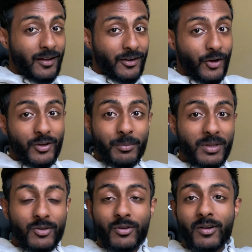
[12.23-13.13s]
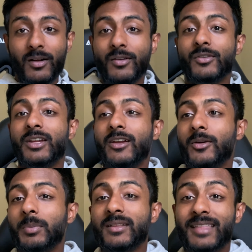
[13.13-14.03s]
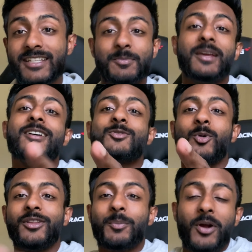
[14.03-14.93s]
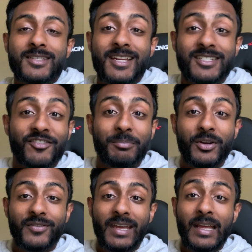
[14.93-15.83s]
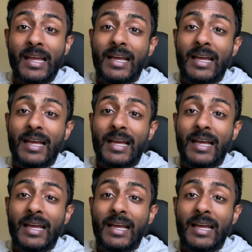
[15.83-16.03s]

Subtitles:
no computer over here, but that's because we're in the process of moving.